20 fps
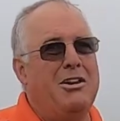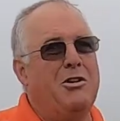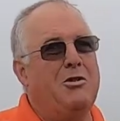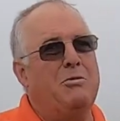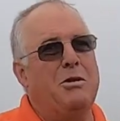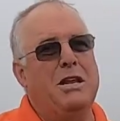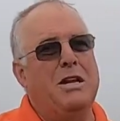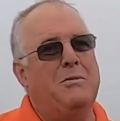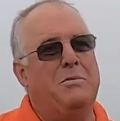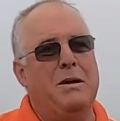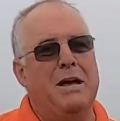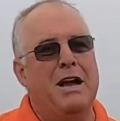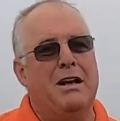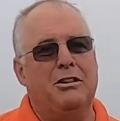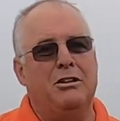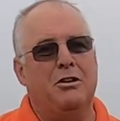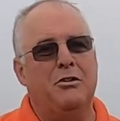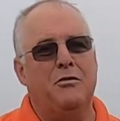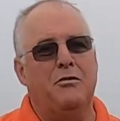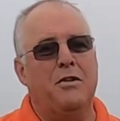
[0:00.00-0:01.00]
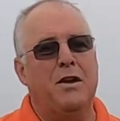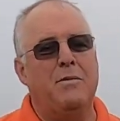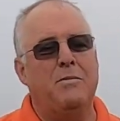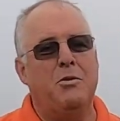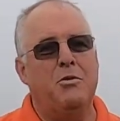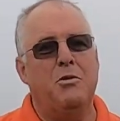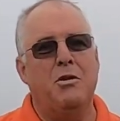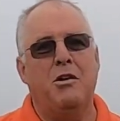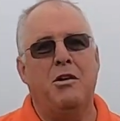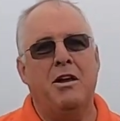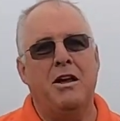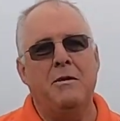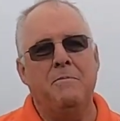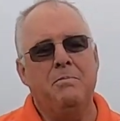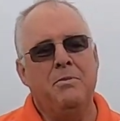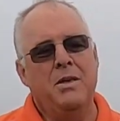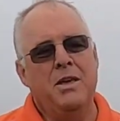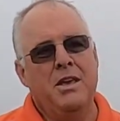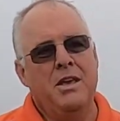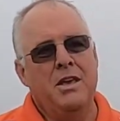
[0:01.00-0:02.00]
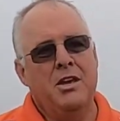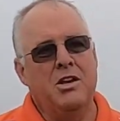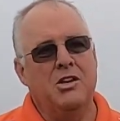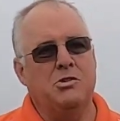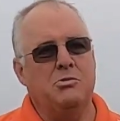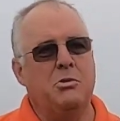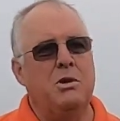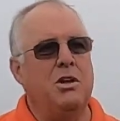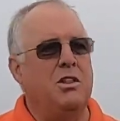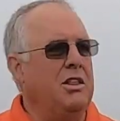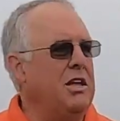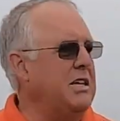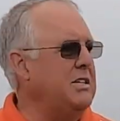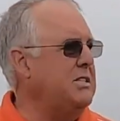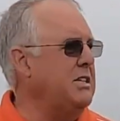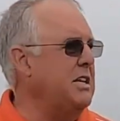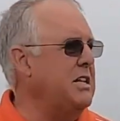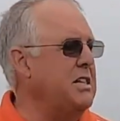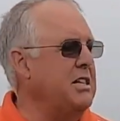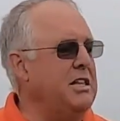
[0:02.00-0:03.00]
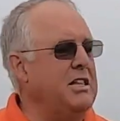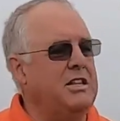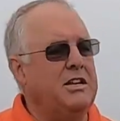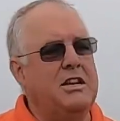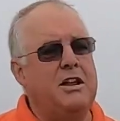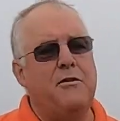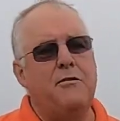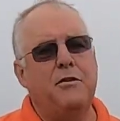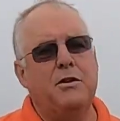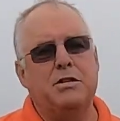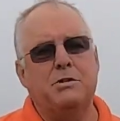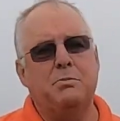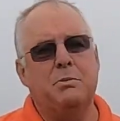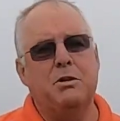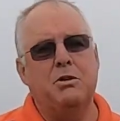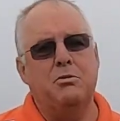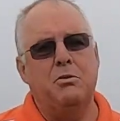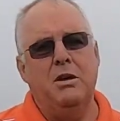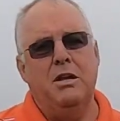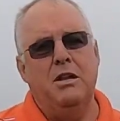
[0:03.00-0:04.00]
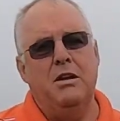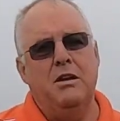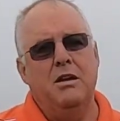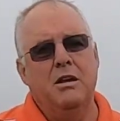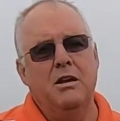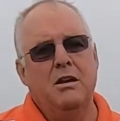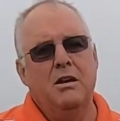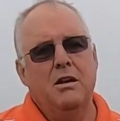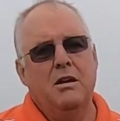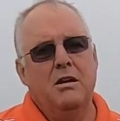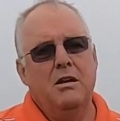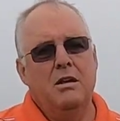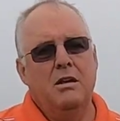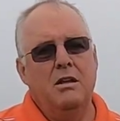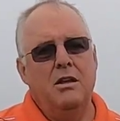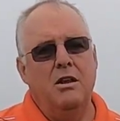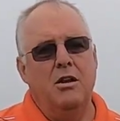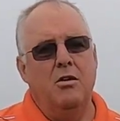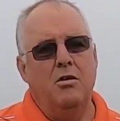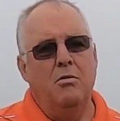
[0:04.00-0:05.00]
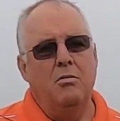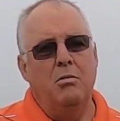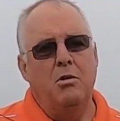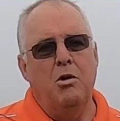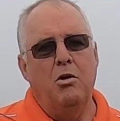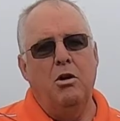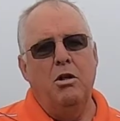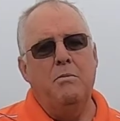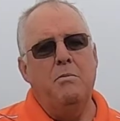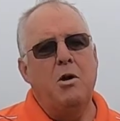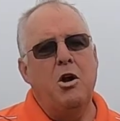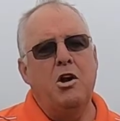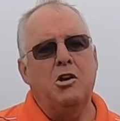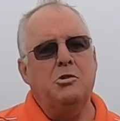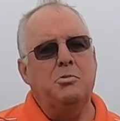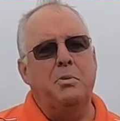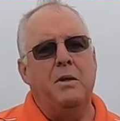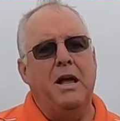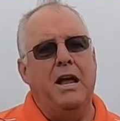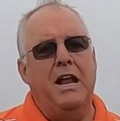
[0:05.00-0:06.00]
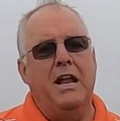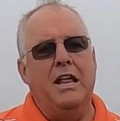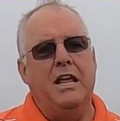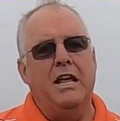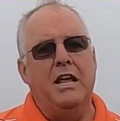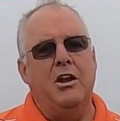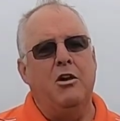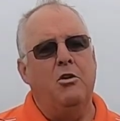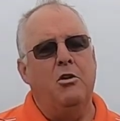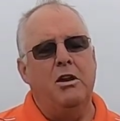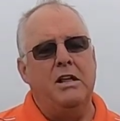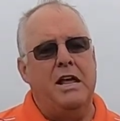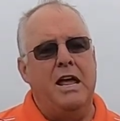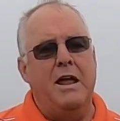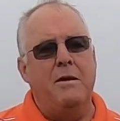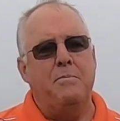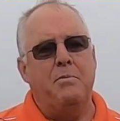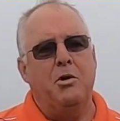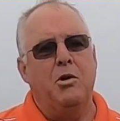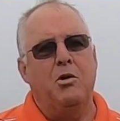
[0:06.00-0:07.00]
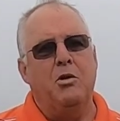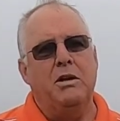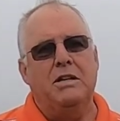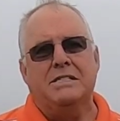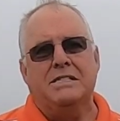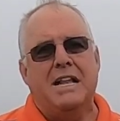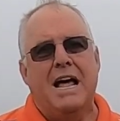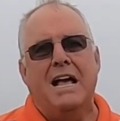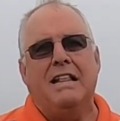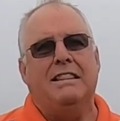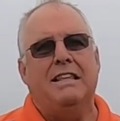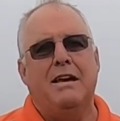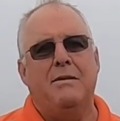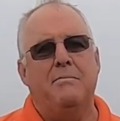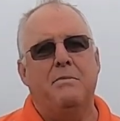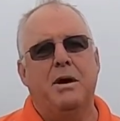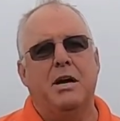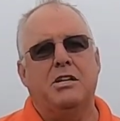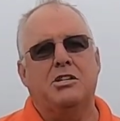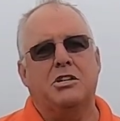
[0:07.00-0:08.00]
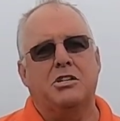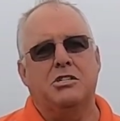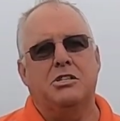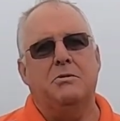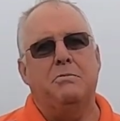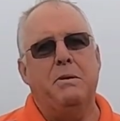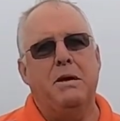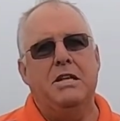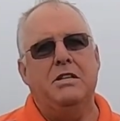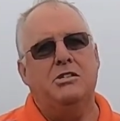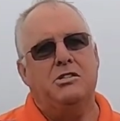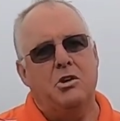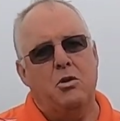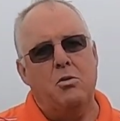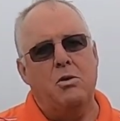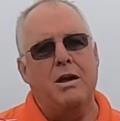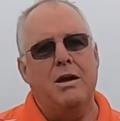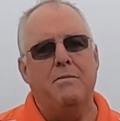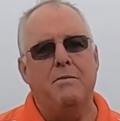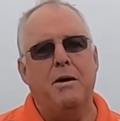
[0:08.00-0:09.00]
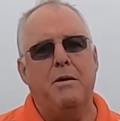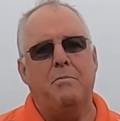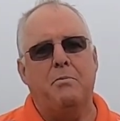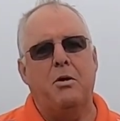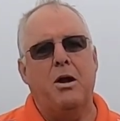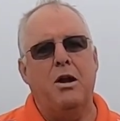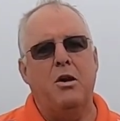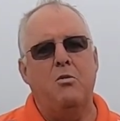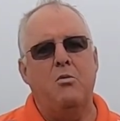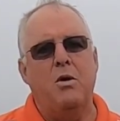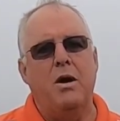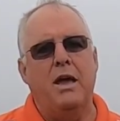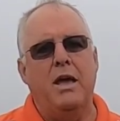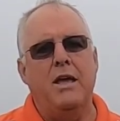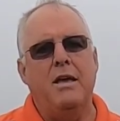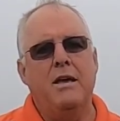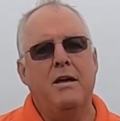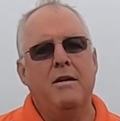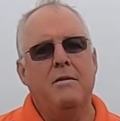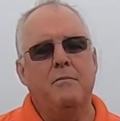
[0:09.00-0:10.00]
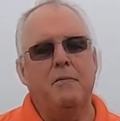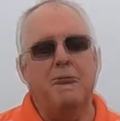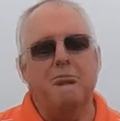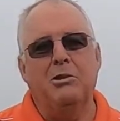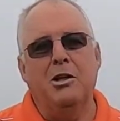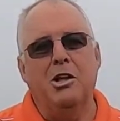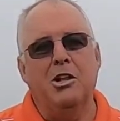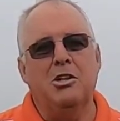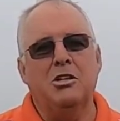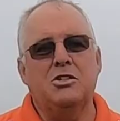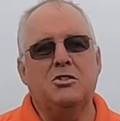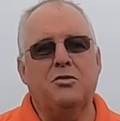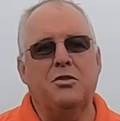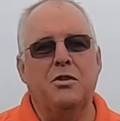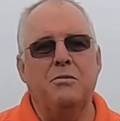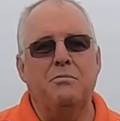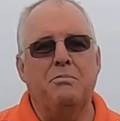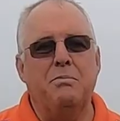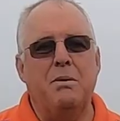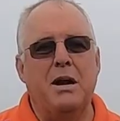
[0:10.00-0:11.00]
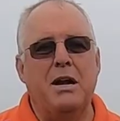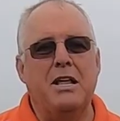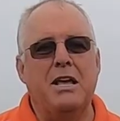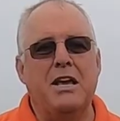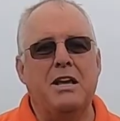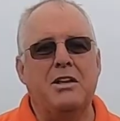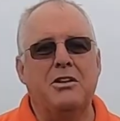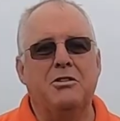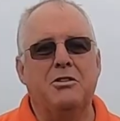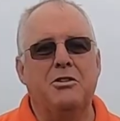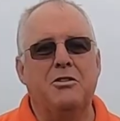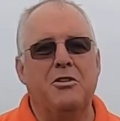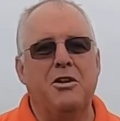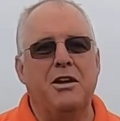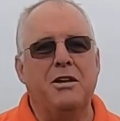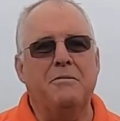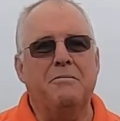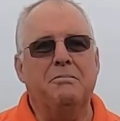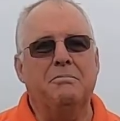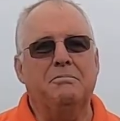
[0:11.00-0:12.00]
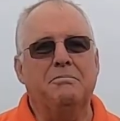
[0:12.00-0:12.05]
You don't need to be out there in February, because realistically the difference between, you know, early March planting and early April is not that much, because the beans don't come up right away. Bob Lawless from Pontiac, Illinois.